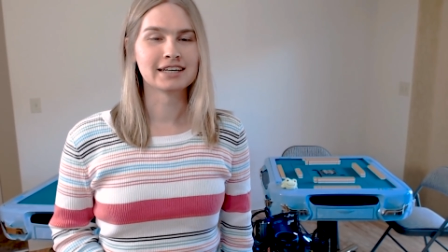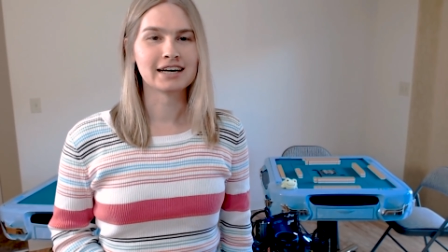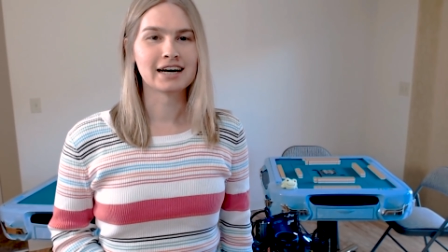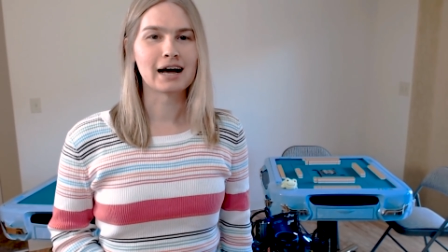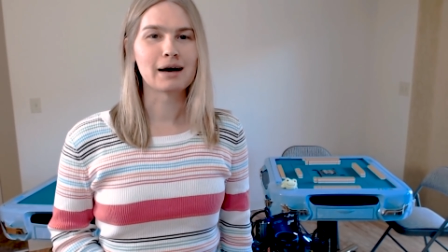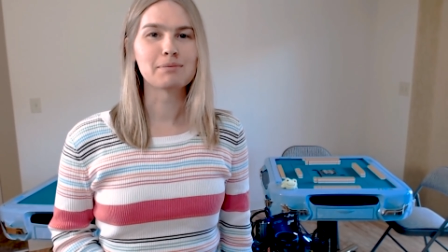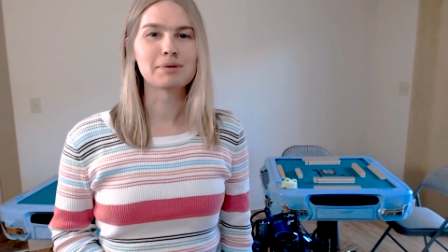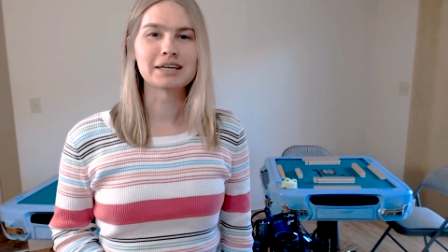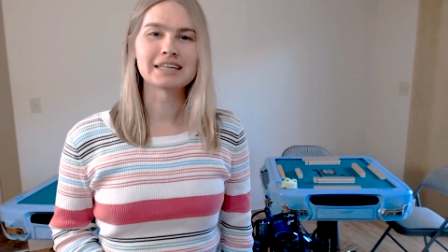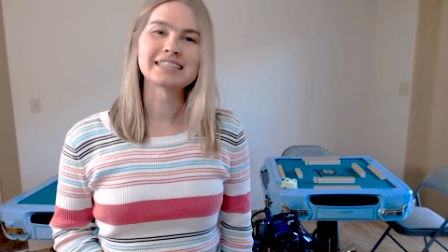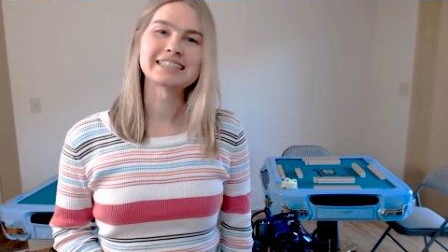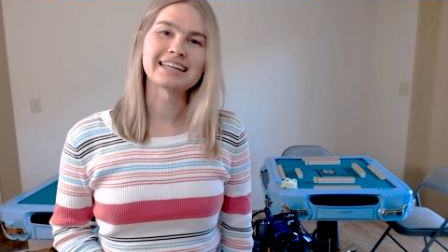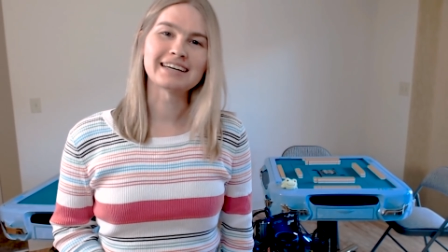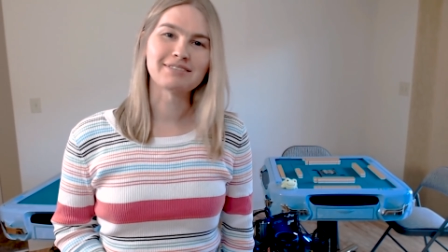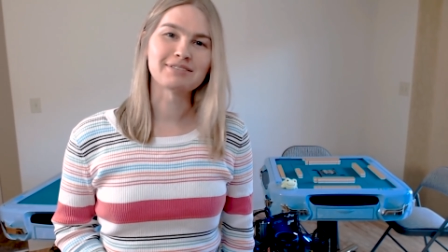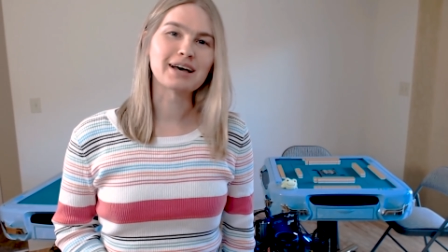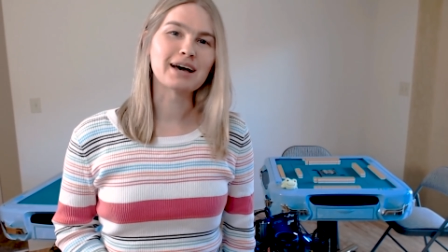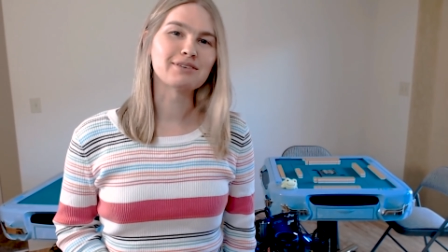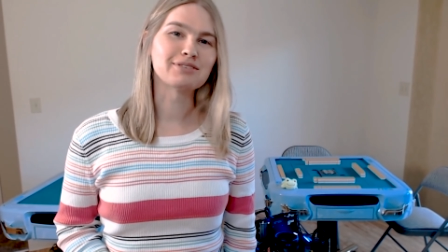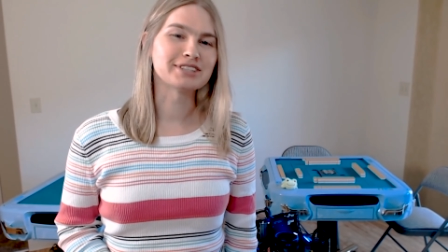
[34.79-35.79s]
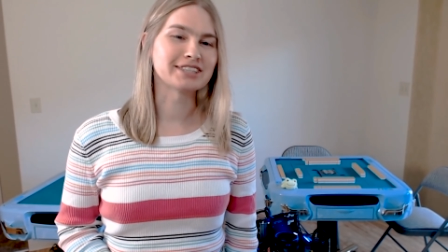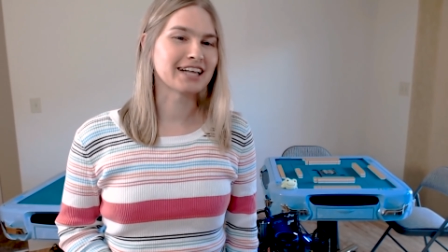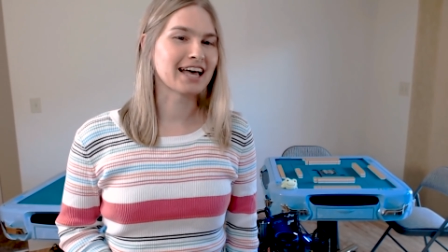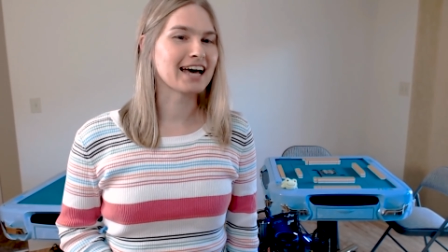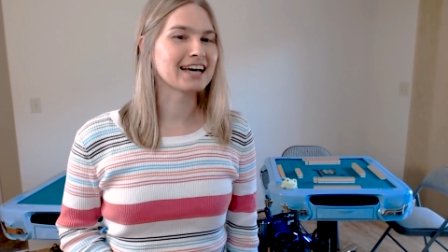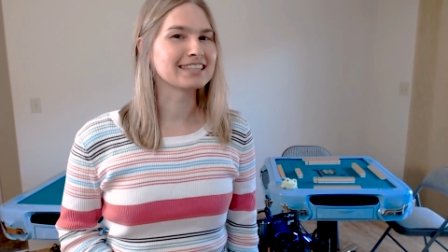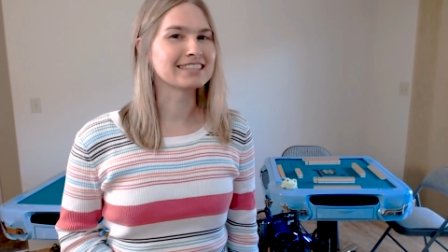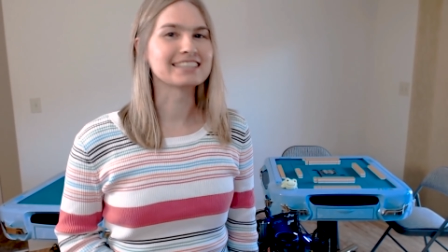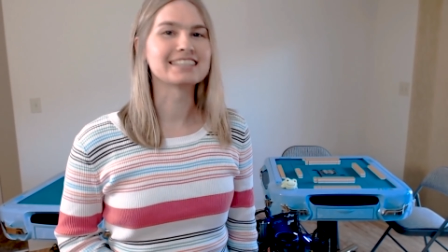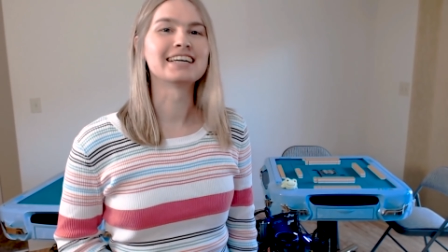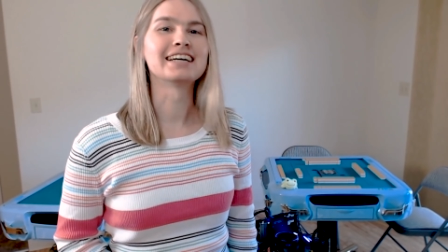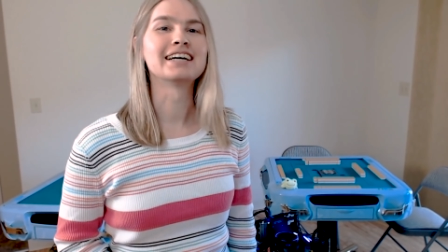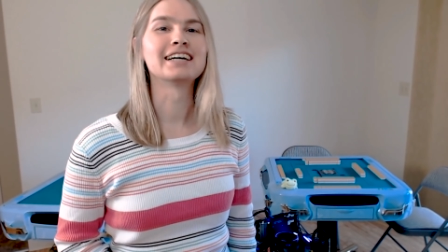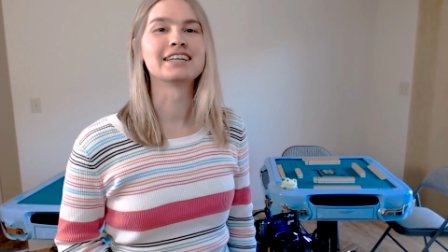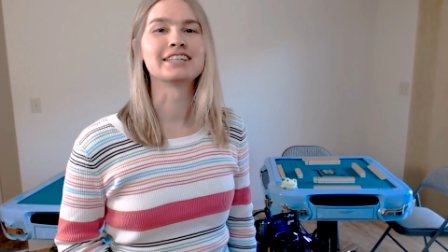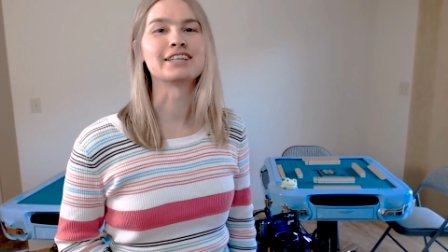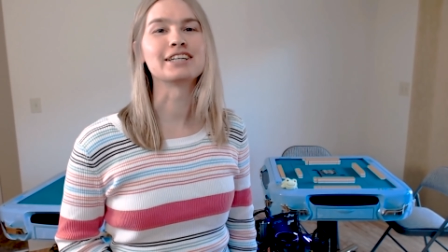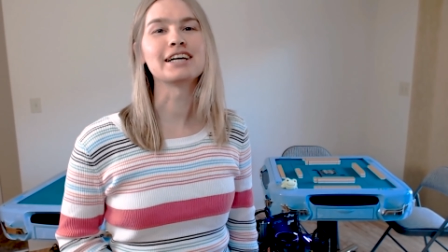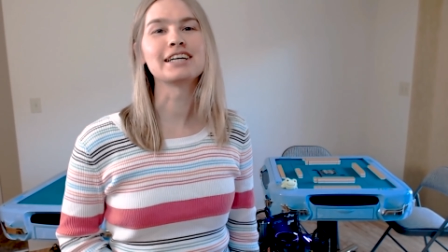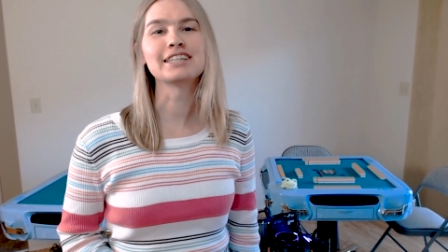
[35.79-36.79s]
I'm going to save that for last.
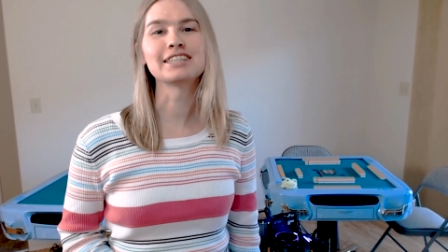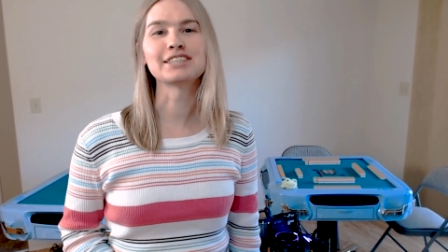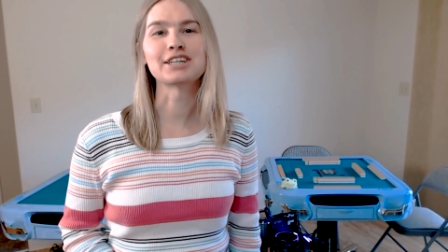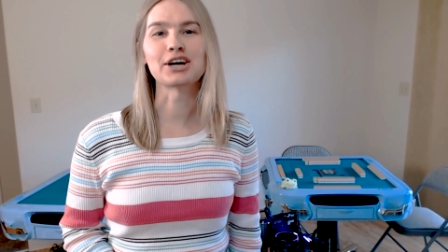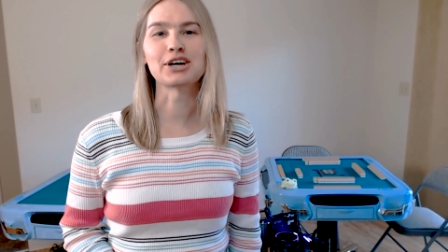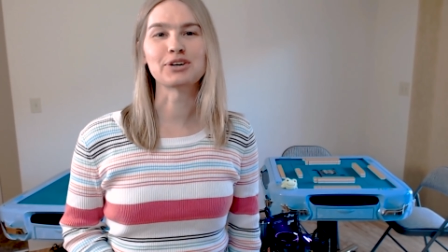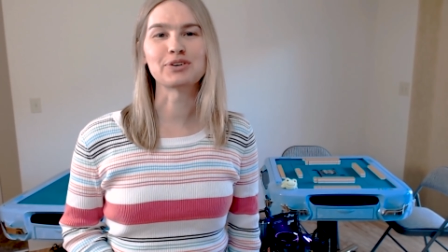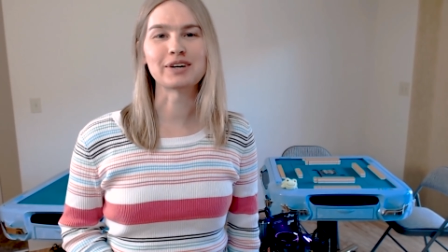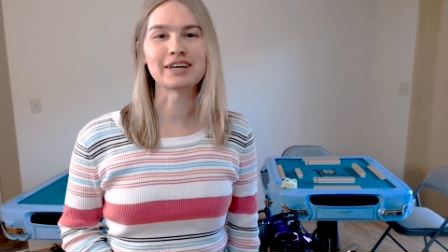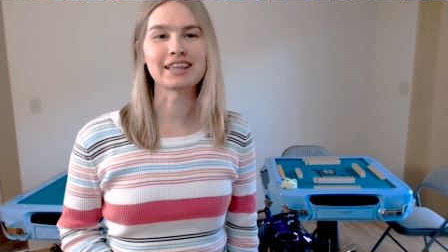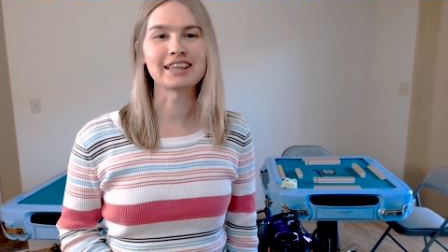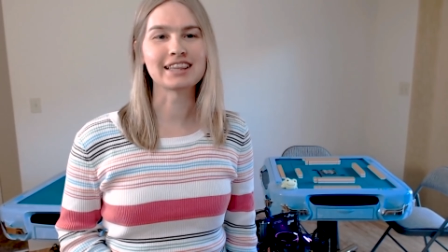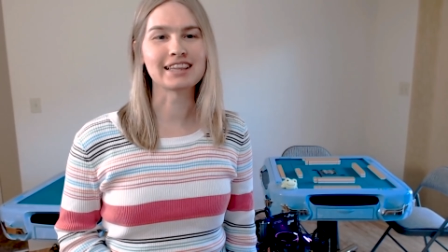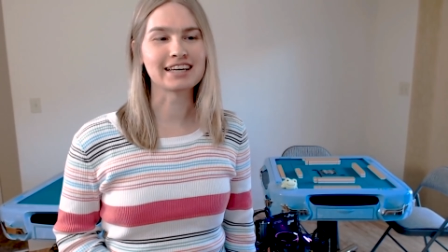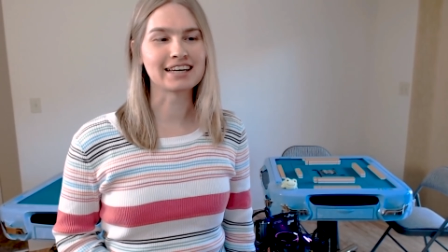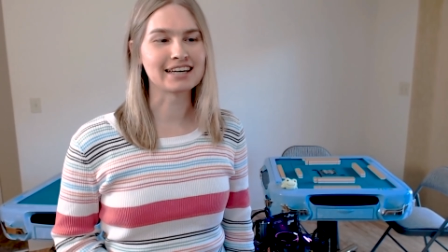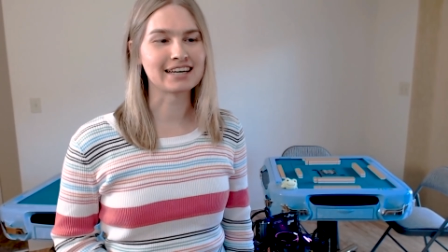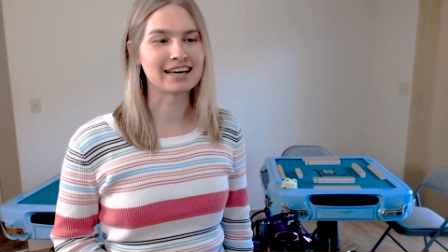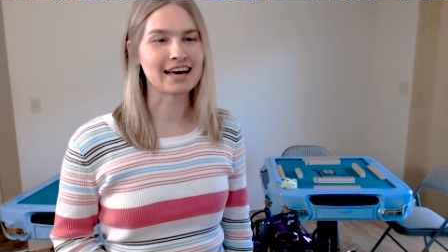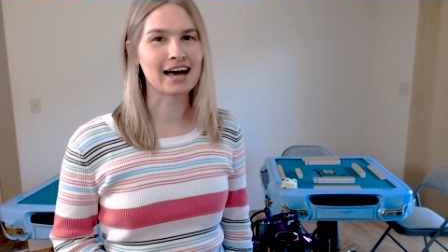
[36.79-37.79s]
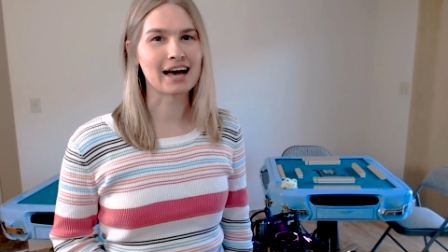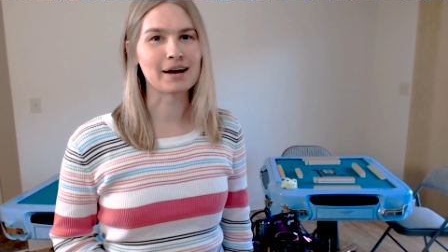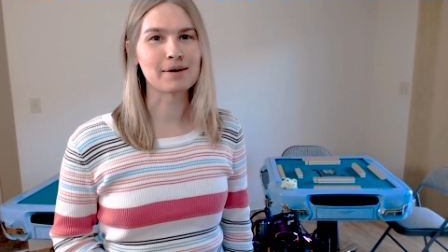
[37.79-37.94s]
So let's start with the